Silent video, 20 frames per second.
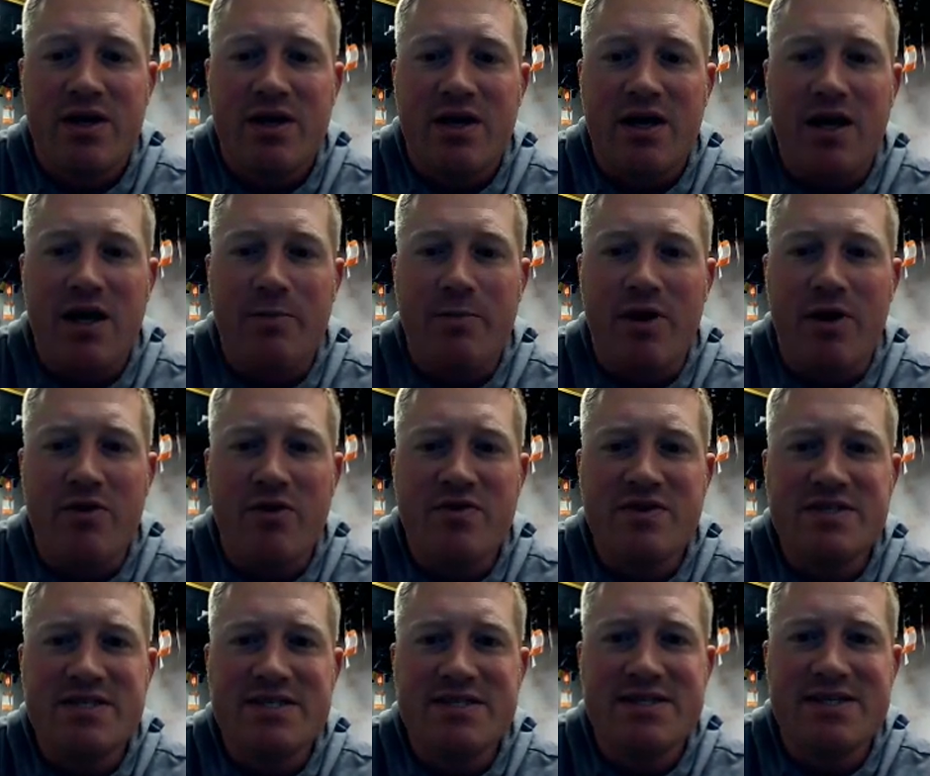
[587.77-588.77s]
Although
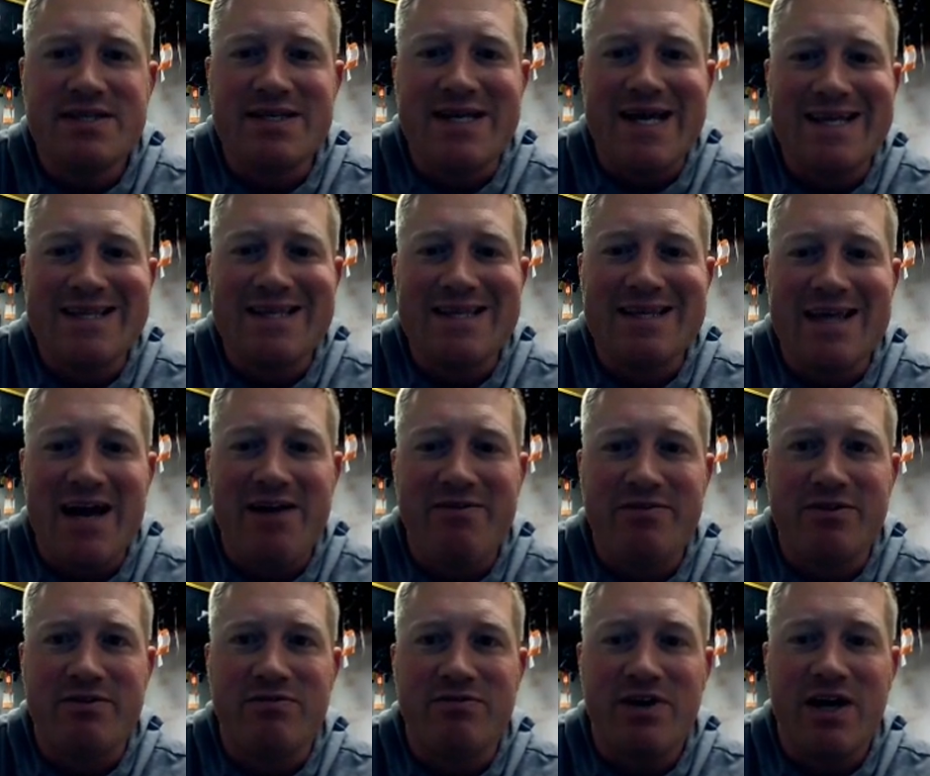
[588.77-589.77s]
this is the date that they have on
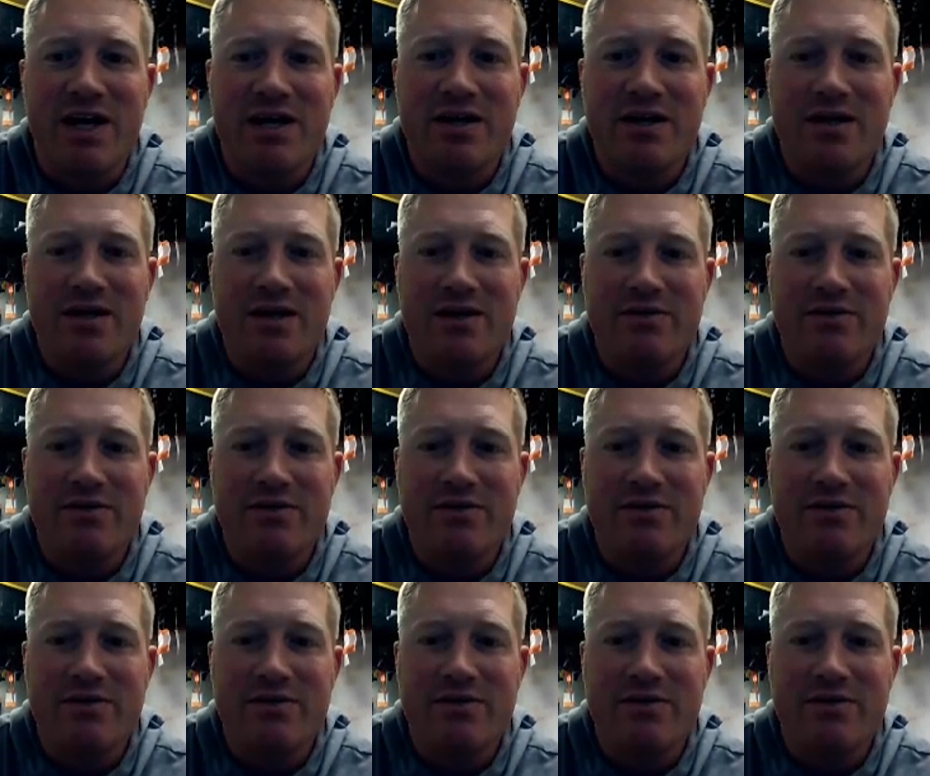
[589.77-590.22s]
their flyer,